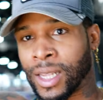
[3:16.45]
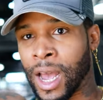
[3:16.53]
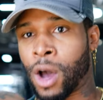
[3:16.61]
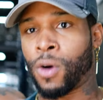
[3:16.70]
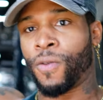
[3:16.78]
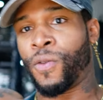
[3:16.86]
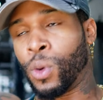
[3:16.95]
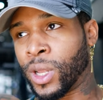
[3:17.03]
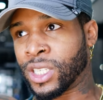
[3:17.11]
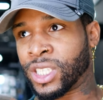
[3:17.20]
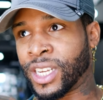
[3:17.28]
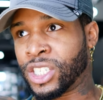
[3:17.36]
out, full
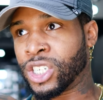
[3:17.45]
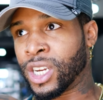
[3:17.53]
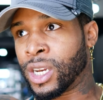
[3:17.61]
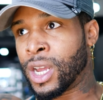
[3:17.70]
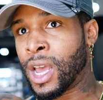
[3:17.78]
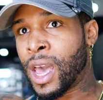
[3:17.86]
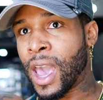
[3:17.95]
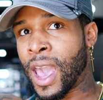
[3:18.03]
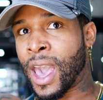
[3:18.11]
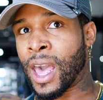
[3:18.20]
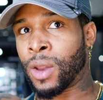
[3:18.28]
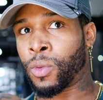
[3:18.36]
extension,
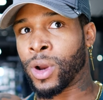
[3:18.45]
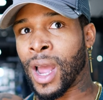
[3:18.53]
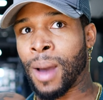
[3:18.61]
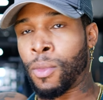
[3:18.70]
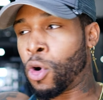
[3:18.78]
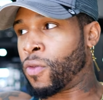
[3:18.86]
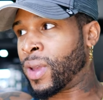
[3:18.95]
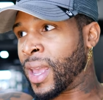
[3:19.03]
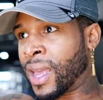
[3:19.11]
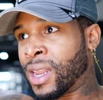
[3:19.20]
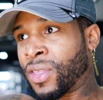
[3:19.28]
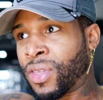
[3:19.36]
and we're not moving
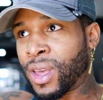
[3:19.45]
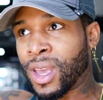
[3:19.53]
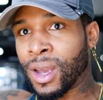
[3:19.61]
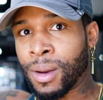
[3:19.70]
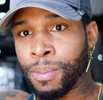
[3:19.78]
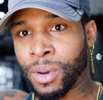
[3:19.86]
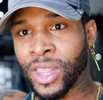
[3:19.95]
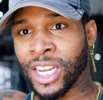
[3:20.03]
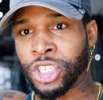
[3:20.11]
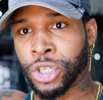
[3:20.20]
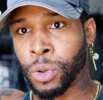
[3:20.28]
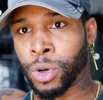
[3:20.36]
anything but that
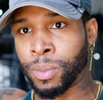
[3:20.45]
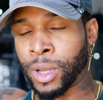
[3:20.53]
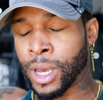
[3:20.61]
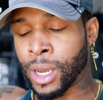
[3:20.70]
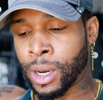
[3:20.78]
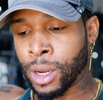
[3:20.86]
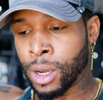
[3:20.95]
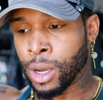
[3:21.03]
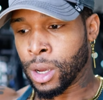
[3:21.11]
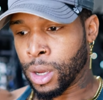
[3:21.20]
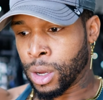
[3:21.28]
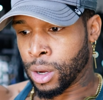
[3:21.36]
shoulder blade.
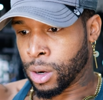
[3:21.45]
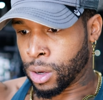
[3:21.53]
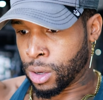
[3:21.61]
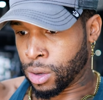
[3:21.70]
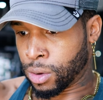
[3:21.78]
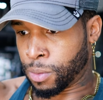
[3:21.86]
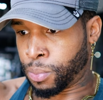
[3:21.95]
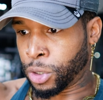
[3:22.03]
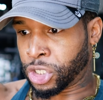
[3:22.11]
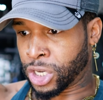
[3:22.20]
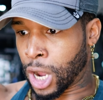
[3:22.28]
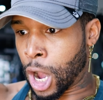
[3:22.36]

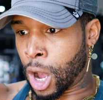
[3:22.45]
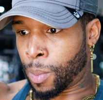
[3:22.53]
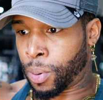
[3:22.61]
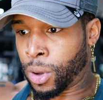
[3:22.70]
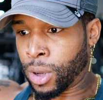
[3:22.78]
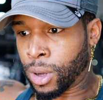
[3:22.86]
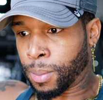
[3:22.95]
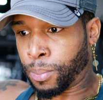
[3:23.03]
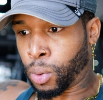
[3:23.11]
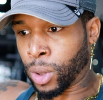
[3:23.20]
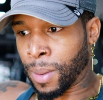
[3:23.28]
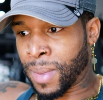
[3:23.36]
Push it up,
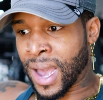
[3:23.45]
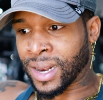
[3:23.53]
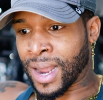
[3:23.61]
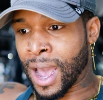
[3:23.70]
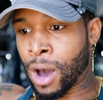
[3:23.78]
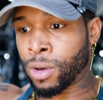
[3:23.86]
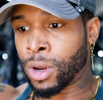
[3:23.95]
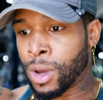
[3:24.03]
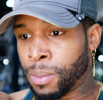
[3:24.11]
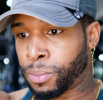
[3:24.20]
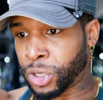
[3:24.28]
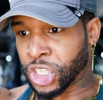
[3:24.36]
pulling back down,
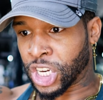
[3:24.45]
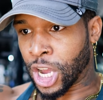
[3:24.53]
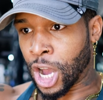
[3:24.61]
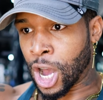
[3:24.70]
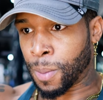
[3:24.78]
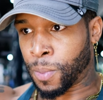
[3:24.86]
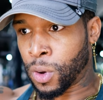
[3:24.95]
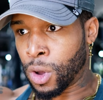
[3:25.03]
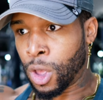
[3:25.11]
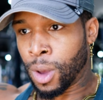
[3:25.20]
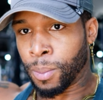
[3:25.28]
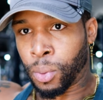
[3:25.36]
pushing up,
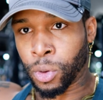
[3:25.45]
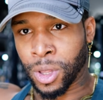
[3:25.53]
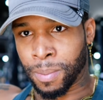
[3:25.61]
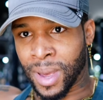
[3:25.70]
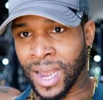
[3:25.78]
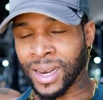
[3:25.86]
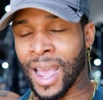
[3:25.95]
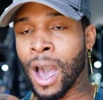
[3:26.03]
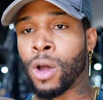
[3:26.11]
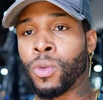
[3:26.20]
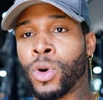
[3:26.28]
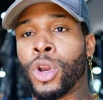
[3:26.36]
pulling back
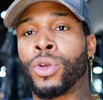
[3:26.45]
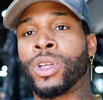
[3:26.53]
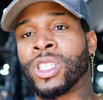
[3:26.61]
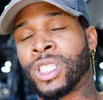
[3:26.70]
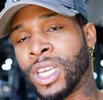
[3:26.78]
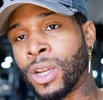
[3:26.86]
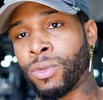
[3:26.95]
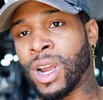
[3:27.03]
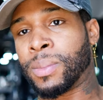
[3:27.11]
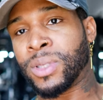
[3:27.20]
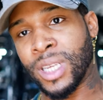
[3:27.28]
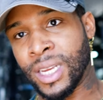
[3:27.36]
down. We're gonna do this 10
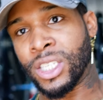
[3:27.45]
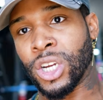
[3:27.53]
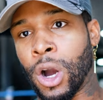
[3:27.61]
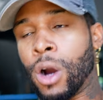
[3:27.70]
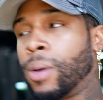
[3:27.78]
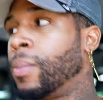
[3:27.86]
reps each arm.